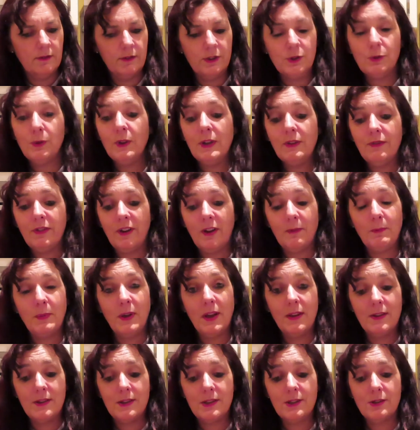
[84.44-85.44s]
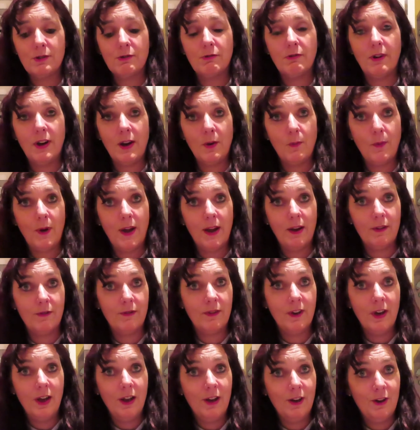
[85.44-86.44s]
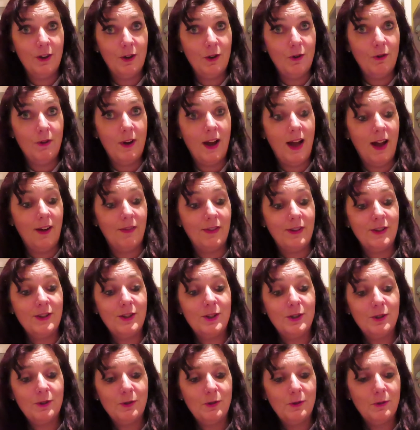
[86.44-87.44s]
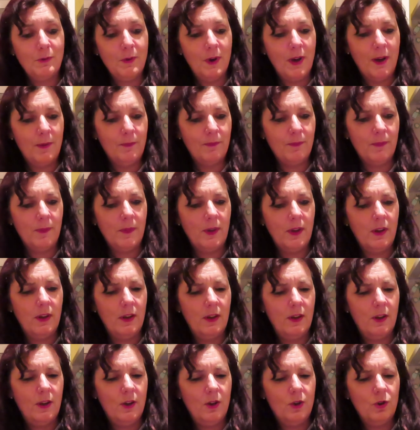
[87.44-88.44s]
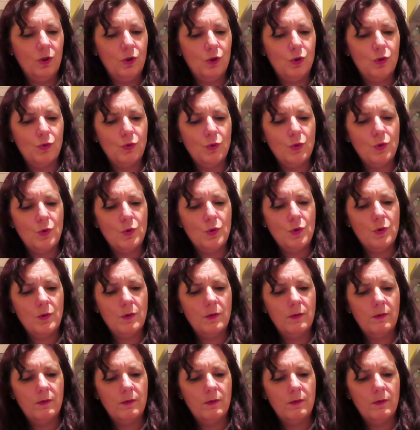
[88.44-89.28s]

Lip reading: 25p, this is a great way of not having to draw